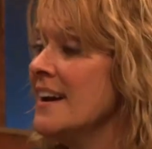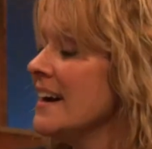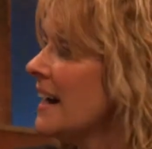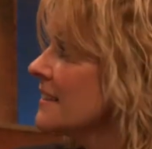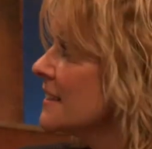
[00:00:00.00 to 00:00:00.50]

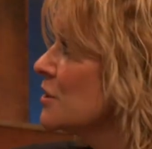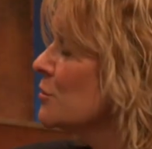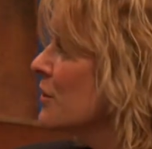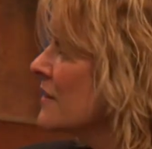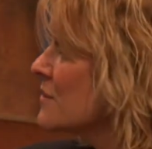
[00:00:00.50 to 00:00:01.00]
Hadley, you
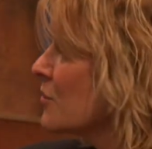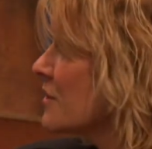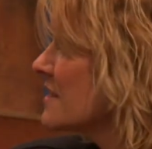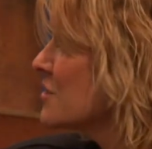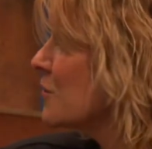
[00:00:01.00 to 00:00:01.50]
were in this
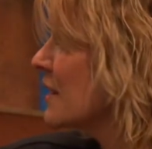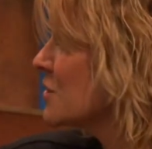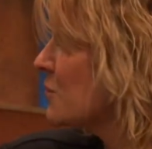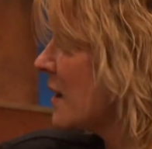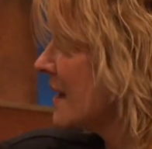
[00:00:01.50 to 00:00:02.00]
course in
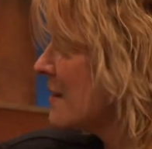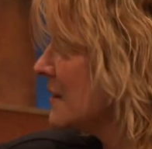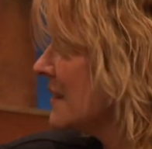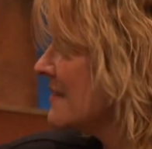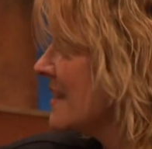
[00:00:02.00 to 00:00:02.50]
2020, I
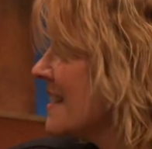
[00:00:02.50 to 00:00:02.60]
believe, yes?